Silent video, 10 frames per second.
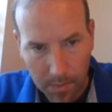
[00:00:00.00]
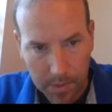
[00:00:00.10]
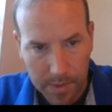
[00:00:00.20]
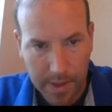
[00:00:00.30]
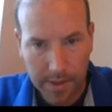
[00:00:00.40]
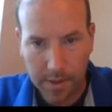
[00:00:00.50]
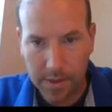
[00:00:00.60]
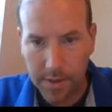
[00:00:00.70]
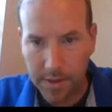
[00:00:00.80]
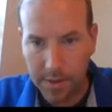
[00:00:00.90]
Which takes us
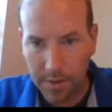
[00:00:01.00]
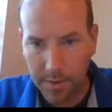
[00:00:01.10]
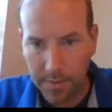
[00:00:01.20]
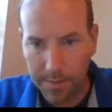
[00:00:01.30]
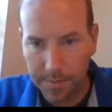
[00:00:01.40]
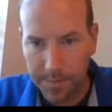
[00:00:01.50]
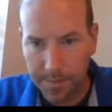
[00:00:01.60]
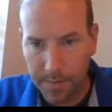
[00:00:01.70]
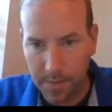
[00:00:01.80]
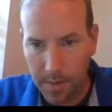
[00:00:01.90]
to 0.
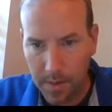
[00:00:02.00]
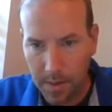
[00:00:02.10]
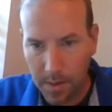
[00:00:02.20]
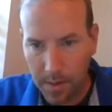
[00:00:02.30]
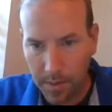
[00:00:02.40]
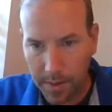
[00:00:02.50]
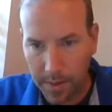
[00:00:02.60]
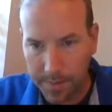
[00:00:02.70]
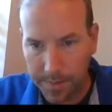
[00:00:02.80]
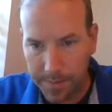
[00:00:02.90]
Okay?